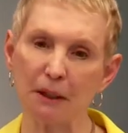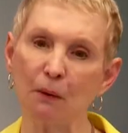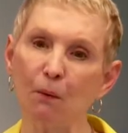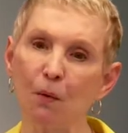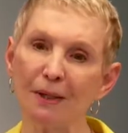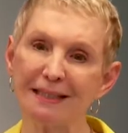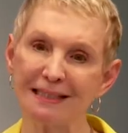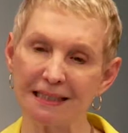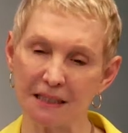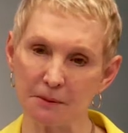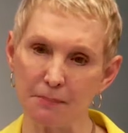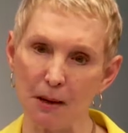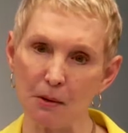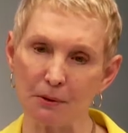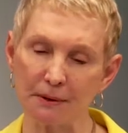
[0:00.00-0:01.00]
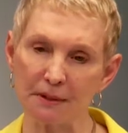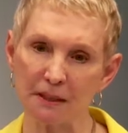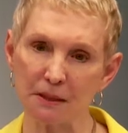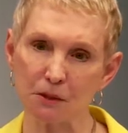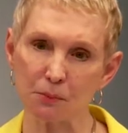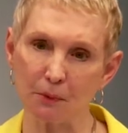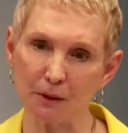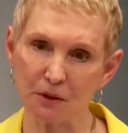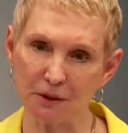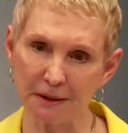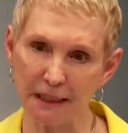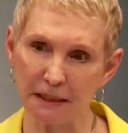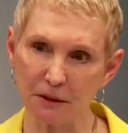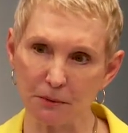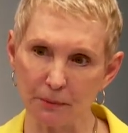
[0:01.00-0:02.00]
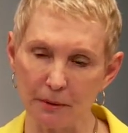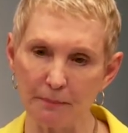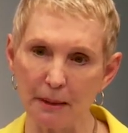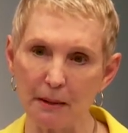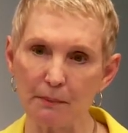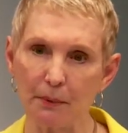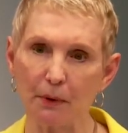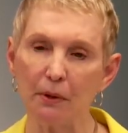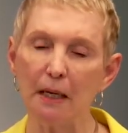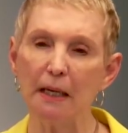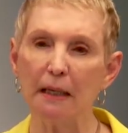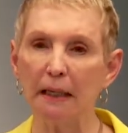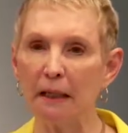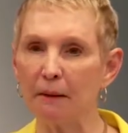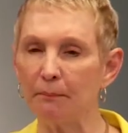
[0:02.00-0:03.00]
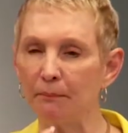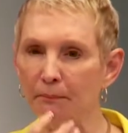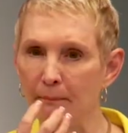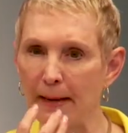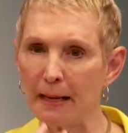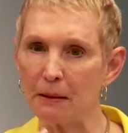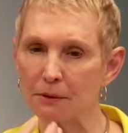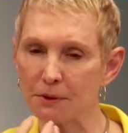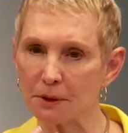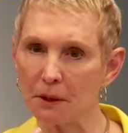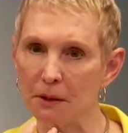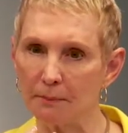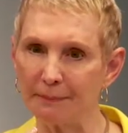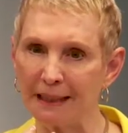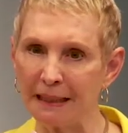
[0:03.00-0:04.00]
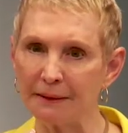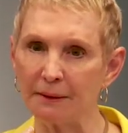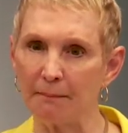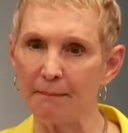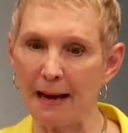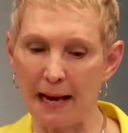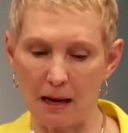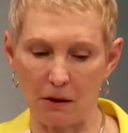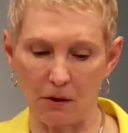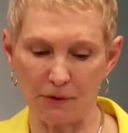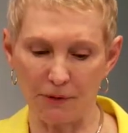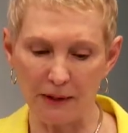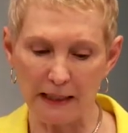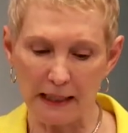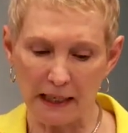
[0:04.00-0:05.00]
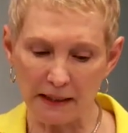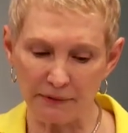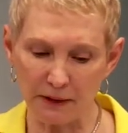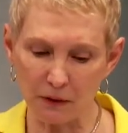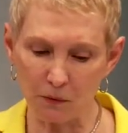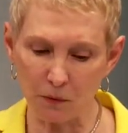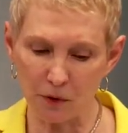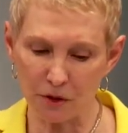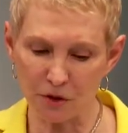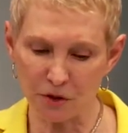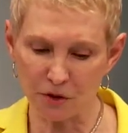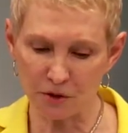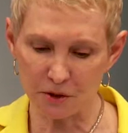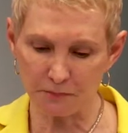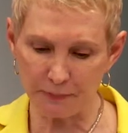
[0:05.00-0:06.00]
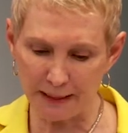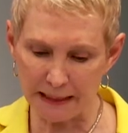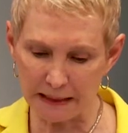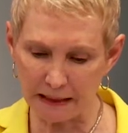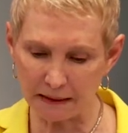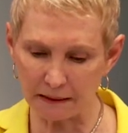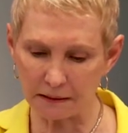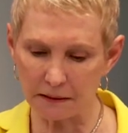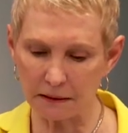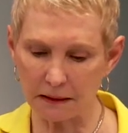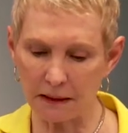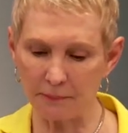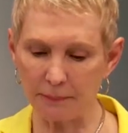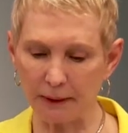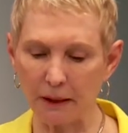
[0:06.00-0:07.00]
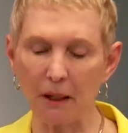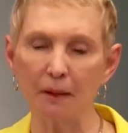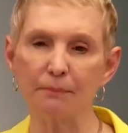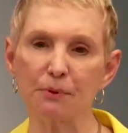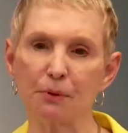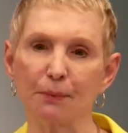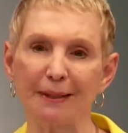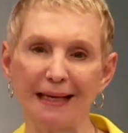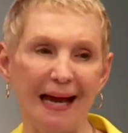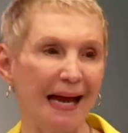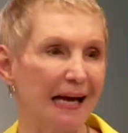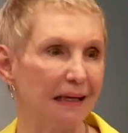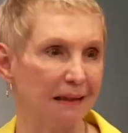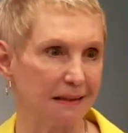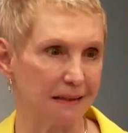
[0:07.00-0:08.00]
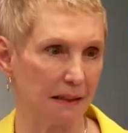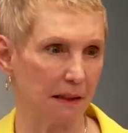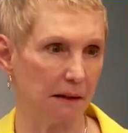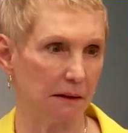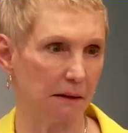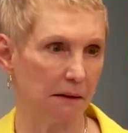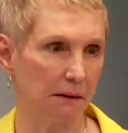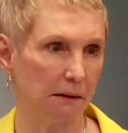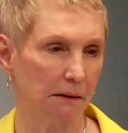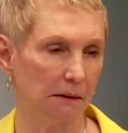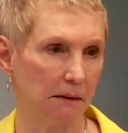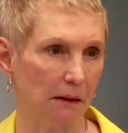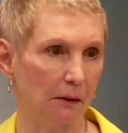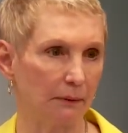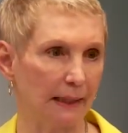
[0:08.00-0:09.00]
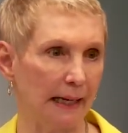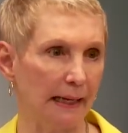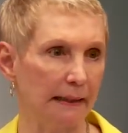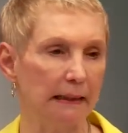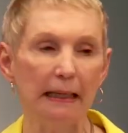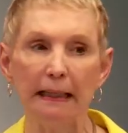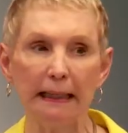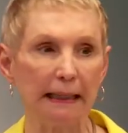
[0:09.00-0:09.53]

And once it's spoken, this is what you need to remember. It mounts up in the mouth. And then once you speak it, it becomes a reality. Okay?